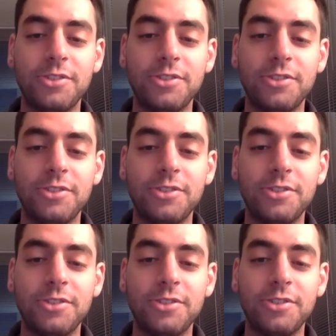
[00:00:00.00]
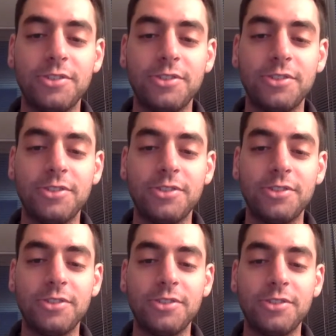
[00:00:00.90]
they ever got to
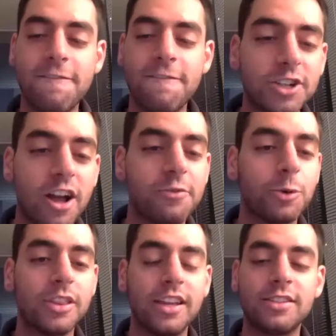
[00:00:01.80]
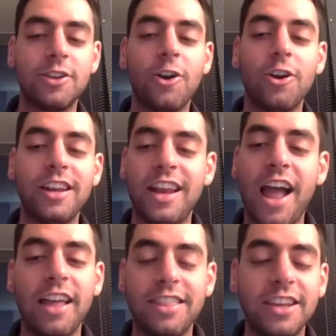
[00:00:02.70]
finish off what they started, and
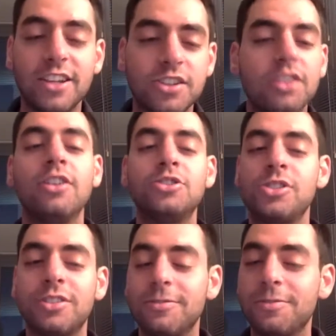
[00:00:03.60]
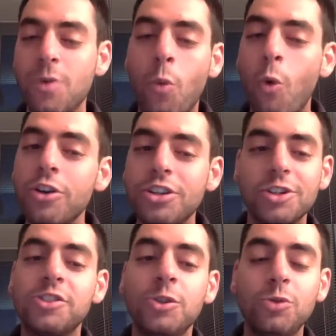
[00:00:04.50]
I think it's just 1 year
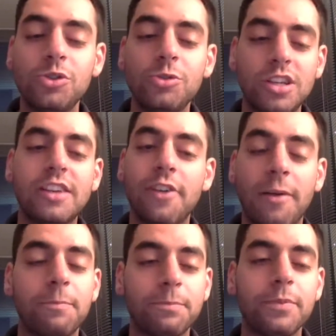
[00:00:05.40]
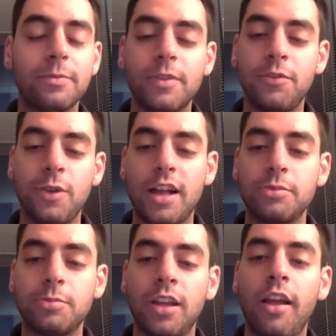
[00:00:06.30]
too soon to give up, if you ask me.